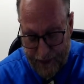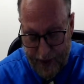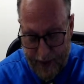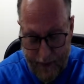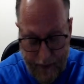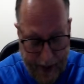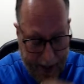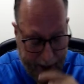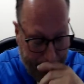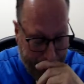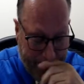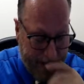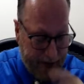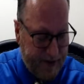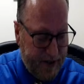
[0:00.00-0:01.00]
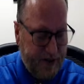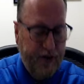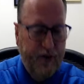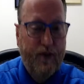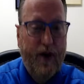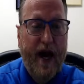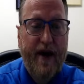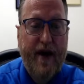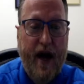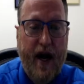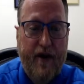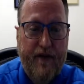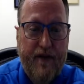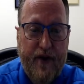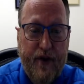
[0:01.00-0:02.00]
Why? Because it's a write-off.
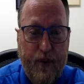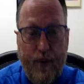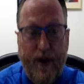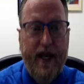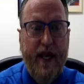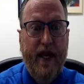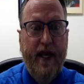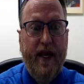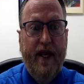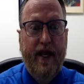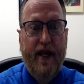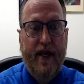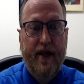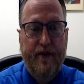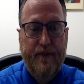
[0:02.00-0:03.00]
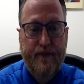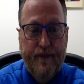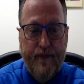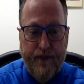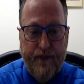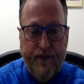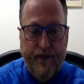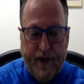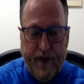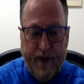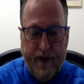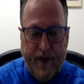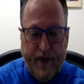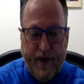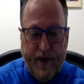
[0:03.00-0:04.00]
Whee!
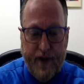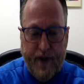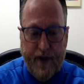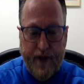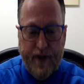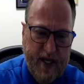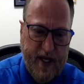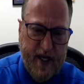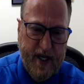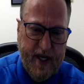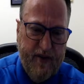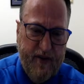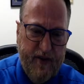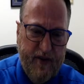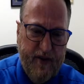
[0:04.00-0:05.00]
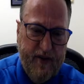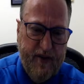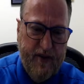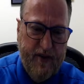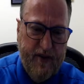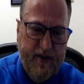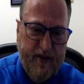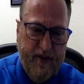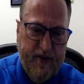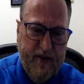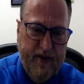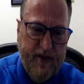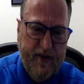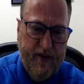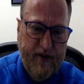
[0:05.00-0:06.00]
Divisions should be every division for every
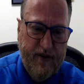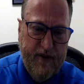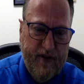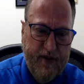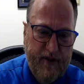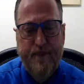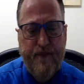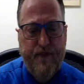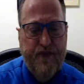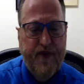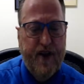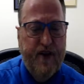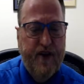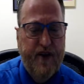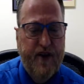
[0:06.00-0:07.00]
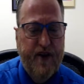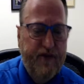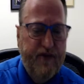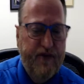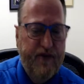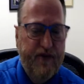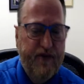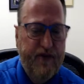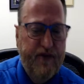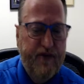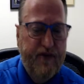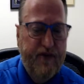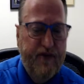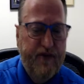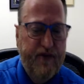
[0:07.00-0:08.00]
property. Franchise,
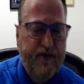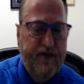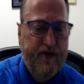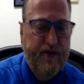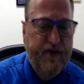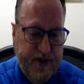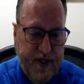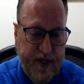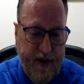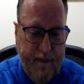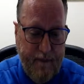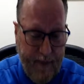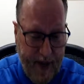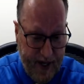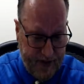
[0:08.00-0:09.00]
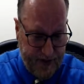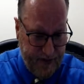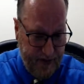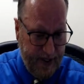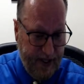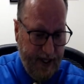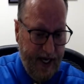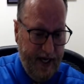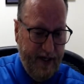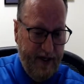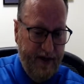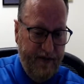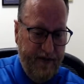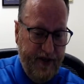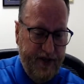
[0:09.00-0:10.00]
current business, mastering the line of
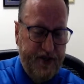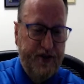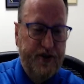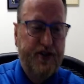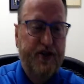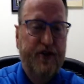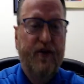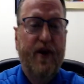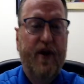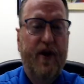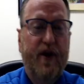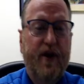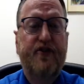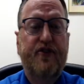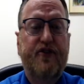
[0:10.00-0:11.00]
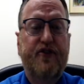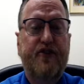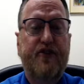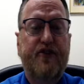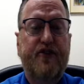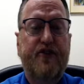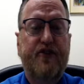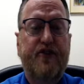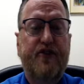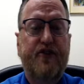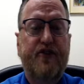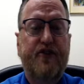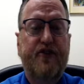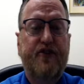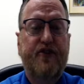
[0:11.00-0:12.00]
defense using raise rules.
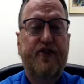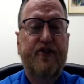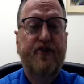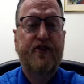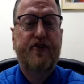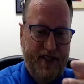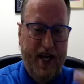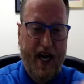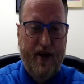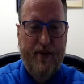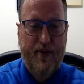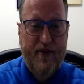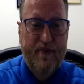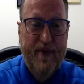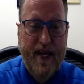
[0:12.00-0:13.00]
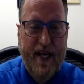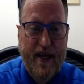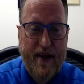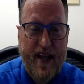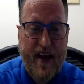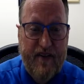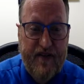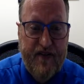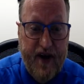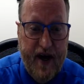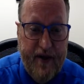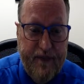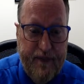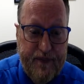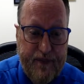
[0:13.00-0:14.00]
And then you get stuck with me. Isn't that fun?